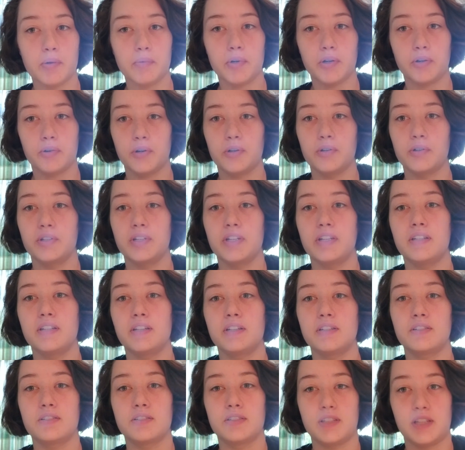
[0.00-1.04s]
Red Crow, you need to
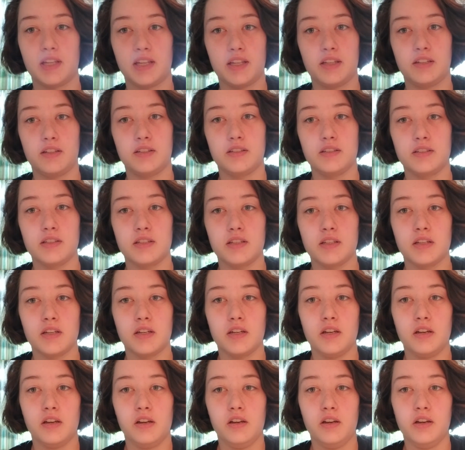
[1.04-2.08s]
understand
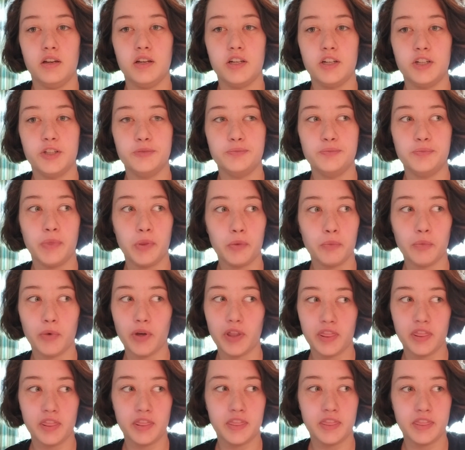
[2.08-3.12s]

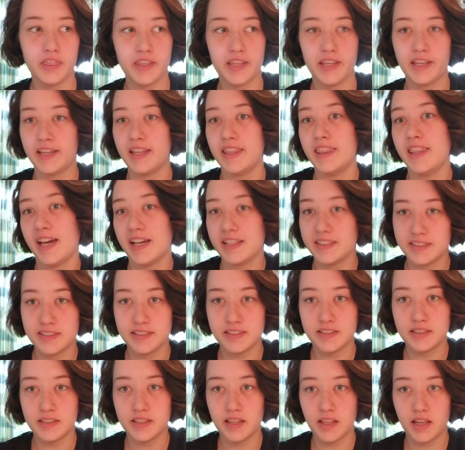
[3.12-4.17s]
one thing, and
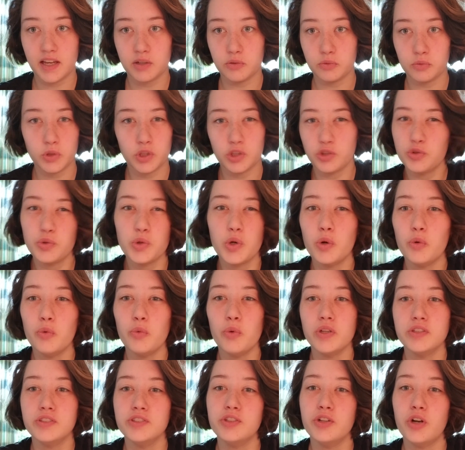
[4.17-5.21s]
that's that Red Crow
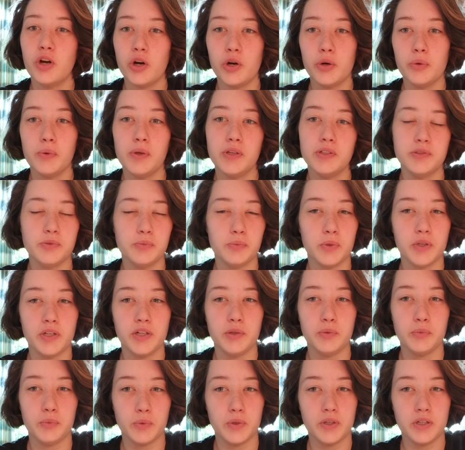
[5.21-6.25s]
wasn't always what
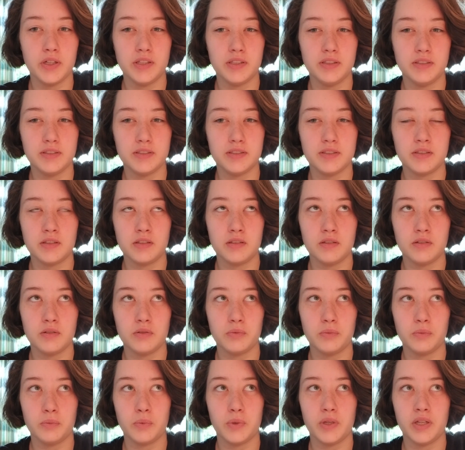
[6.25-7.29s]
it was
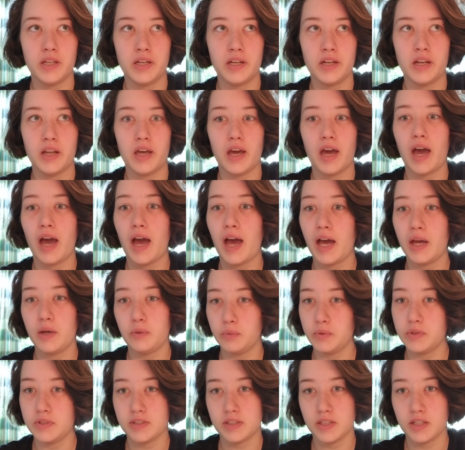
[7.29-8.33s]
when I
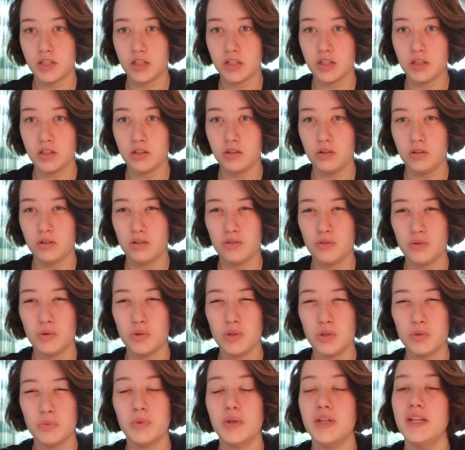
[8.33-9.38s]
was there,
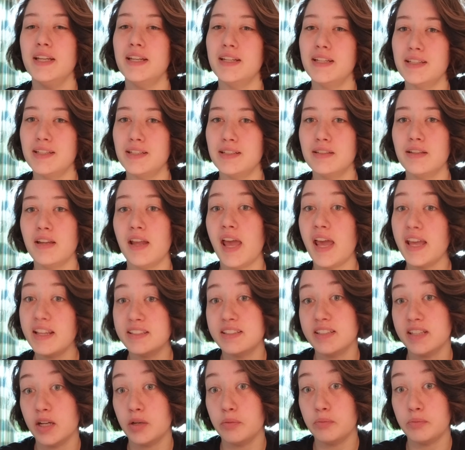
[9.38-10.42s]
or what it
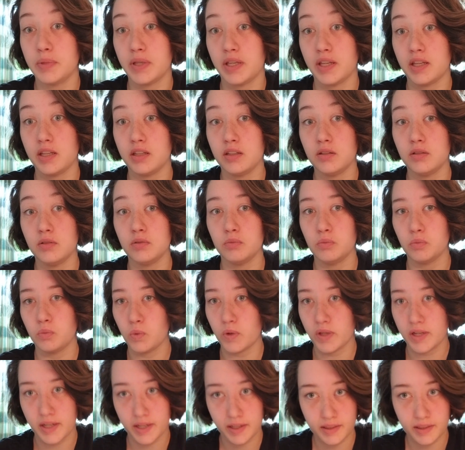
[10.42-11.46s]
ended up being when I